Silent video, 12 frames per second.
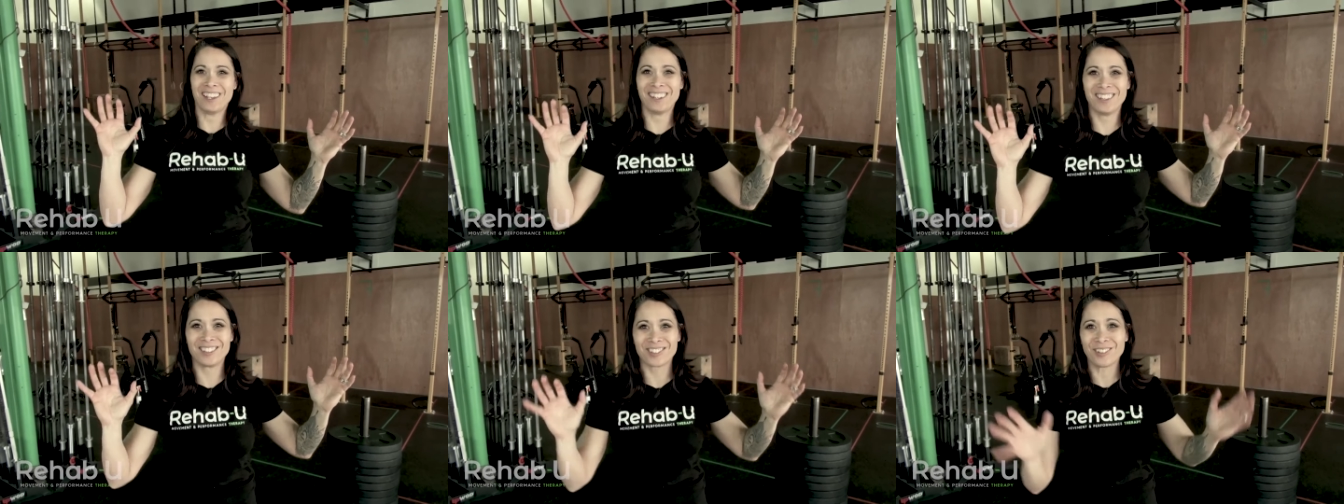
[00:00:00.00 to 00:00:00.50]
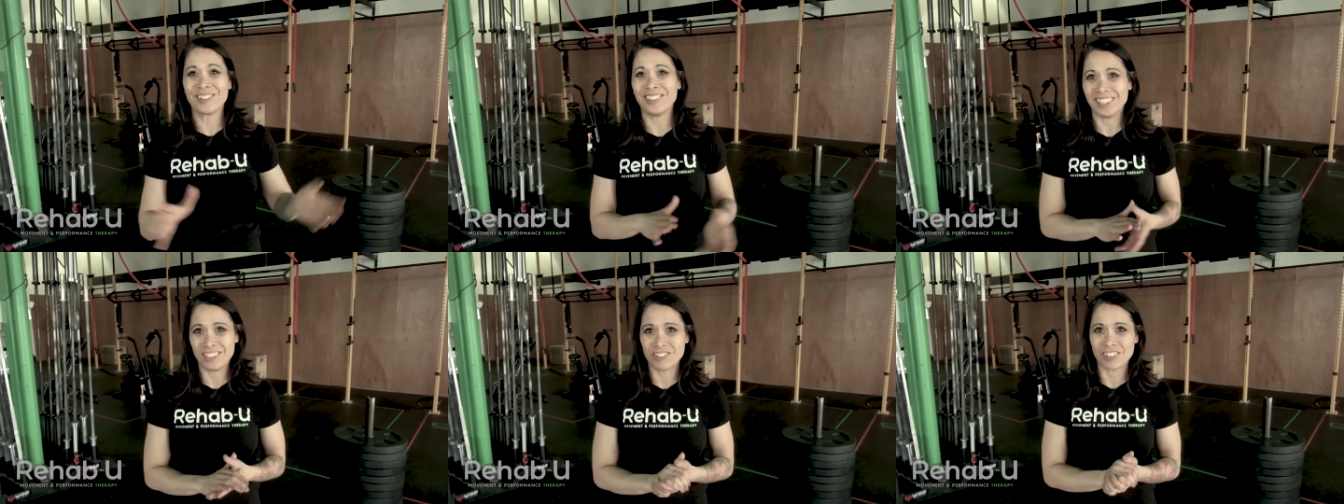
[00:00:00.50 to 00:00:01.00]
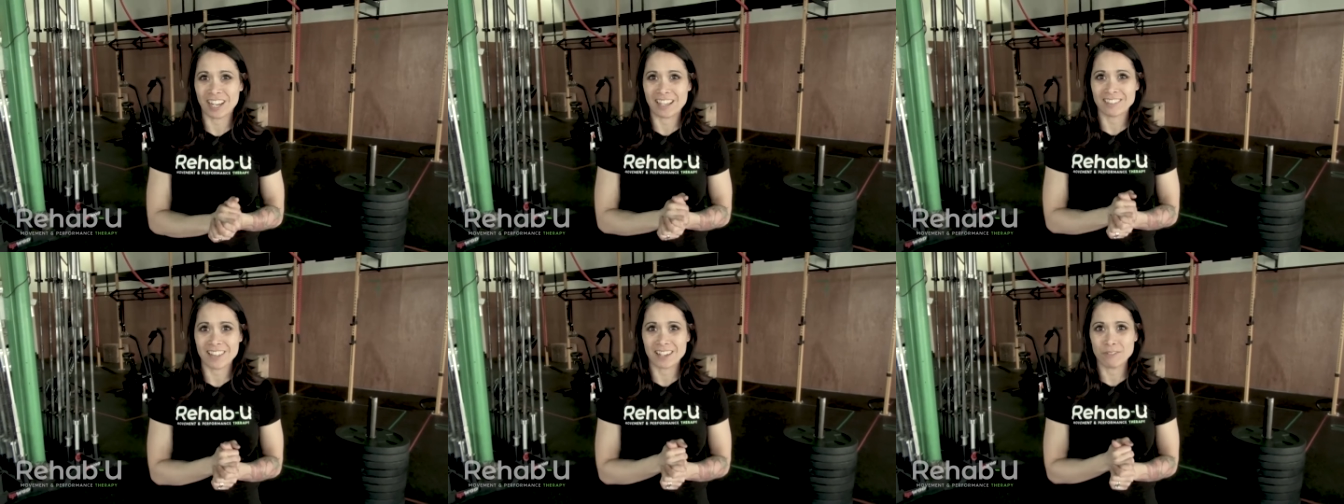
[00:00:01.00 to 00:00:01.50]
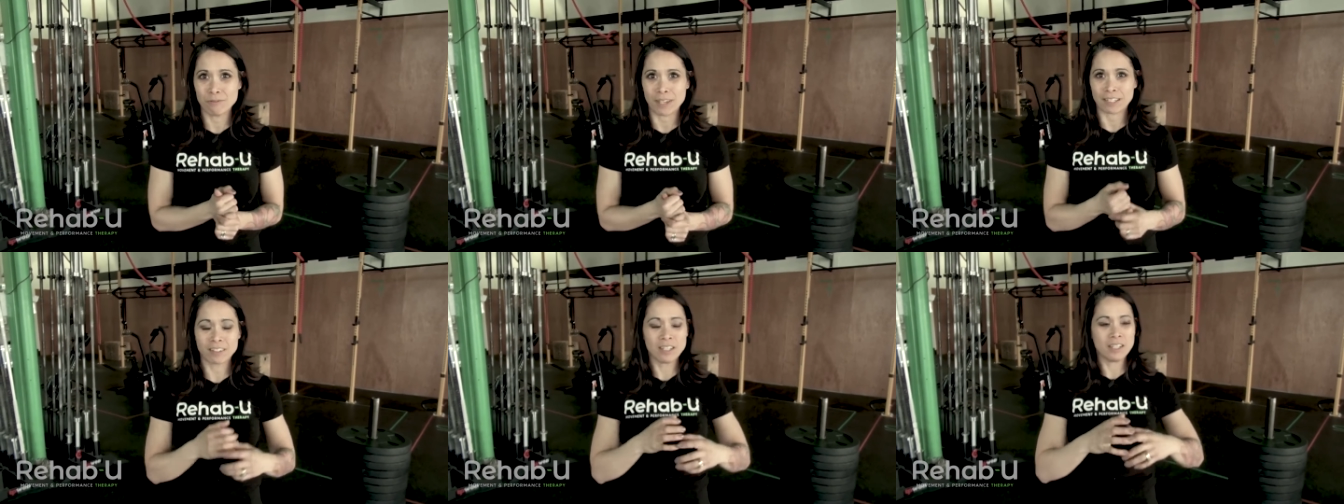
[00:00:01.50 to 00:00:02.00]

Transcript: The circulation has that effect.